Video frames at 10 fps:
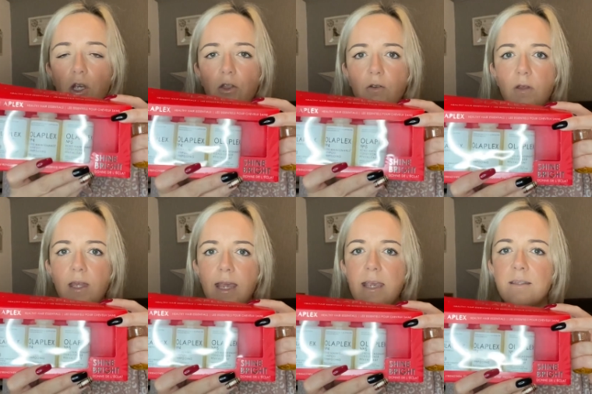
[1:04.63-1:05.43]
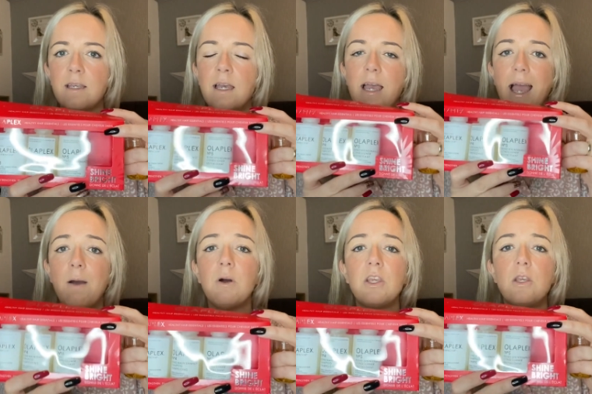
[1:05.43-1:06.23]
through these,
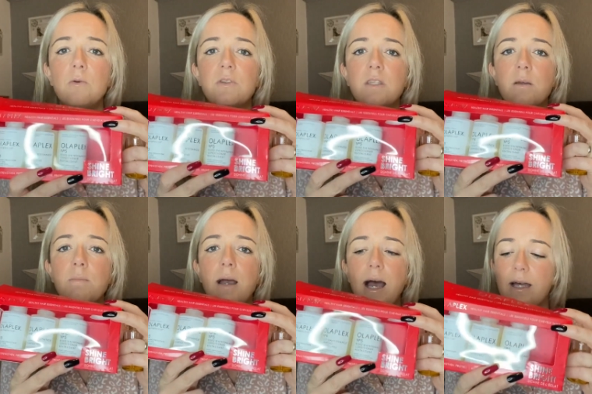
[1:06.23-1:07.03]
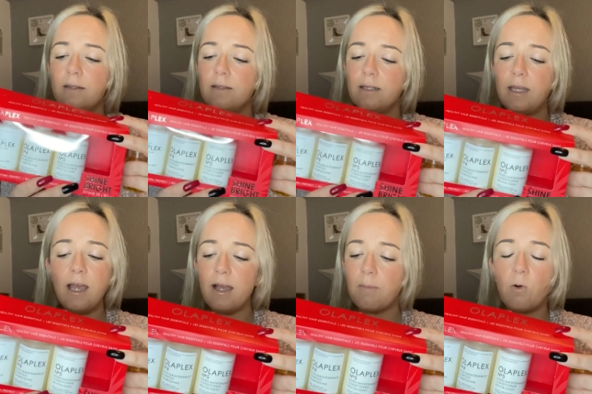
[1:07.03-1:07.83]
how I use them, and
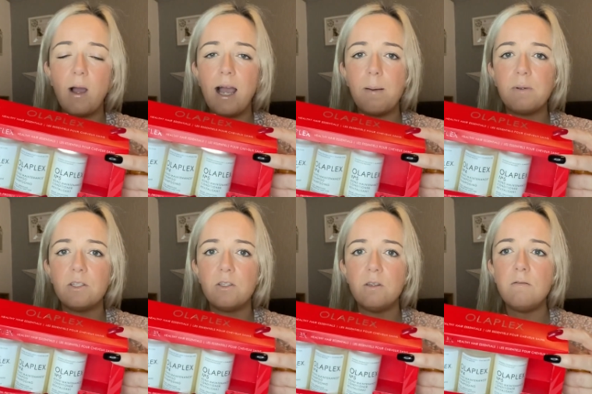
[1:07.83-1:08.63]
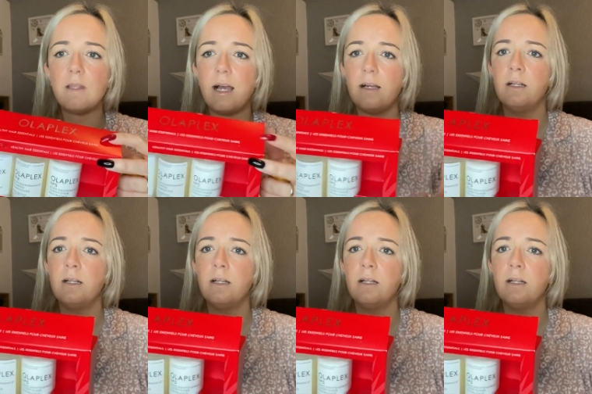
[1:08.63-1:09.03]
yeah, I'm quite happy to do that.